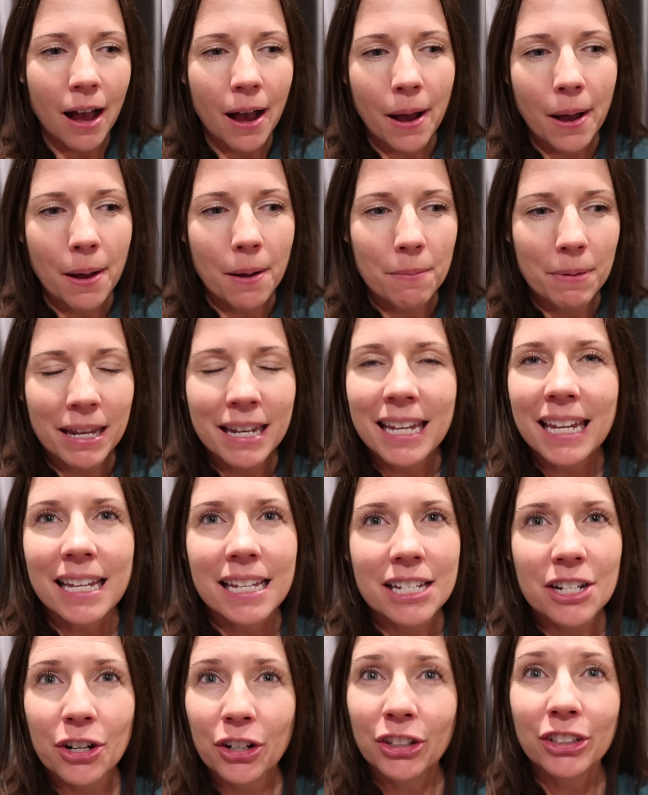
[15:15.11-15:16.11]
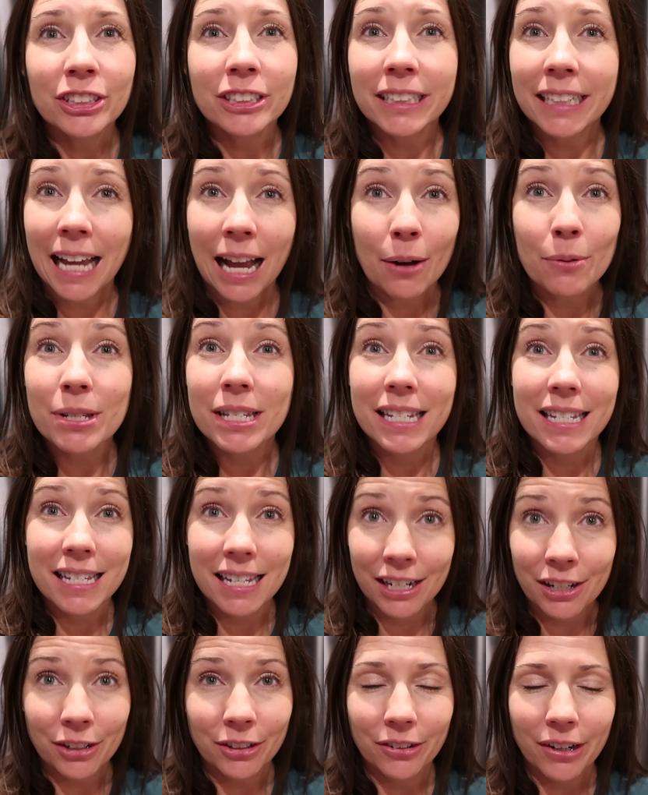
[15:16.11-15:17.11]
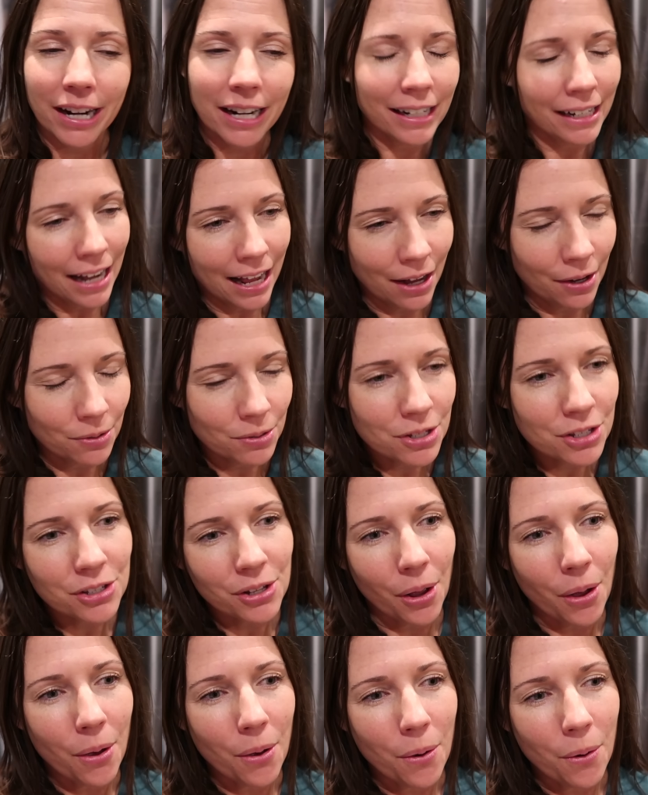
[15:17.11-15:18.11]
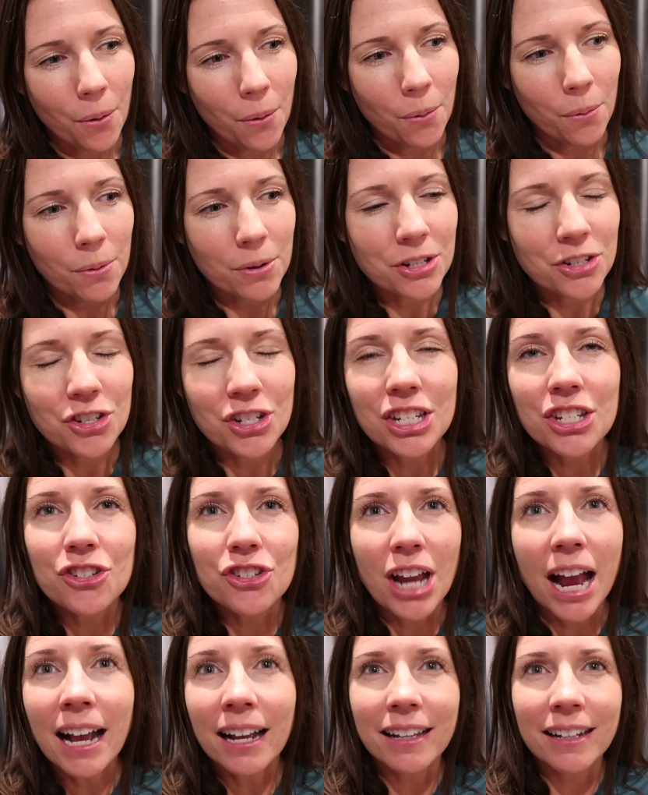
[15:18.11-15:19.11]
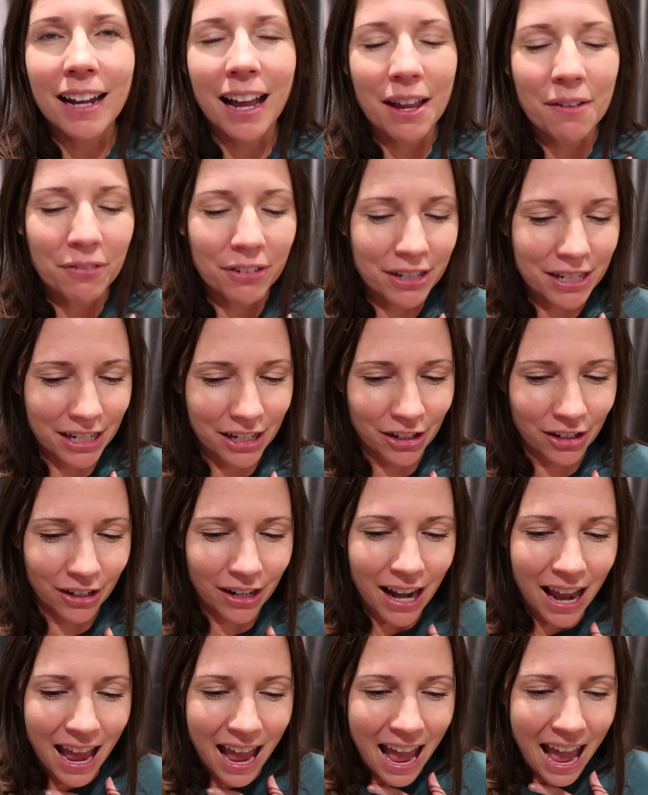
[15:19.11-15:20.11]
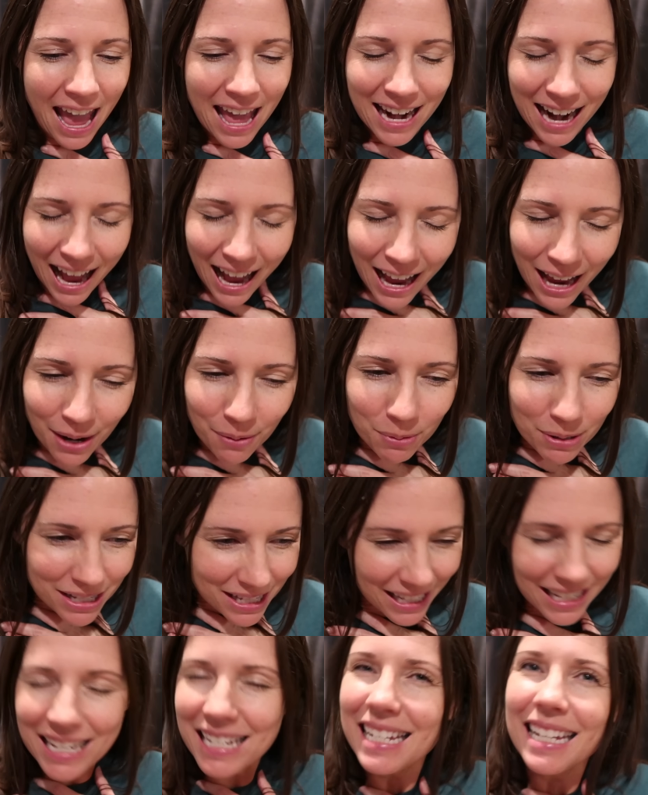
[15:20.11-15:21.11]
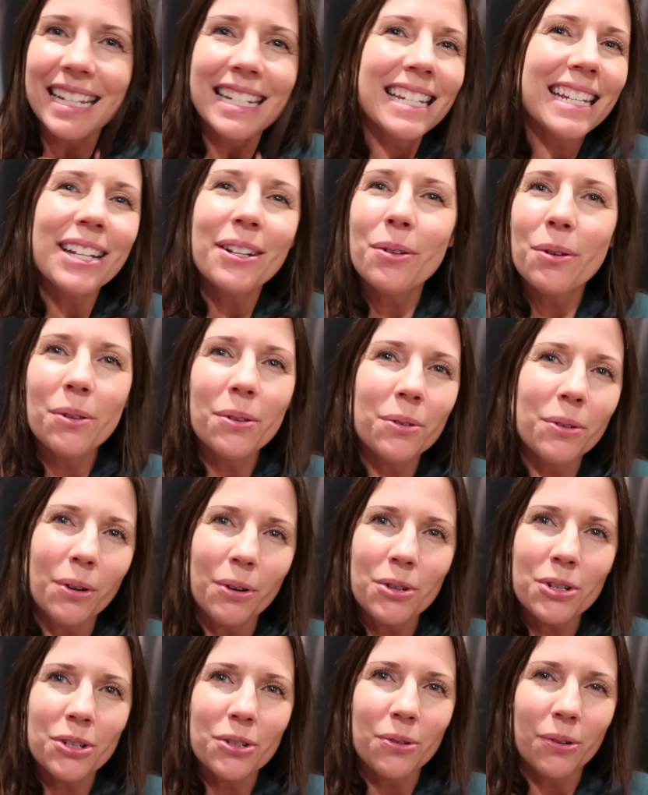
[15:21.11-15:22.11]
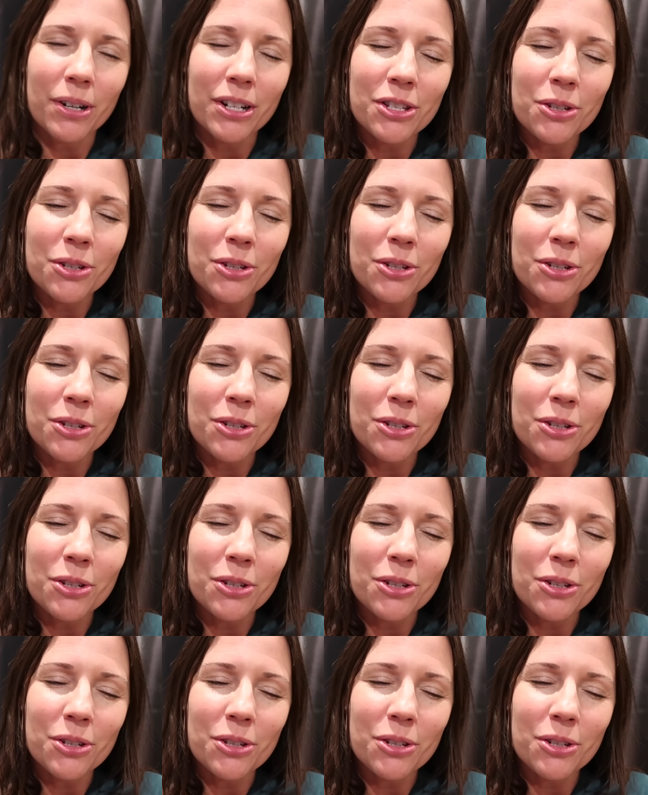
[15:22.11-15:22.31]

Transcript: Um, and he is currently out to dinner right now. So just Jack and I for dinner. And I was lazy and didn't go to the grocery store.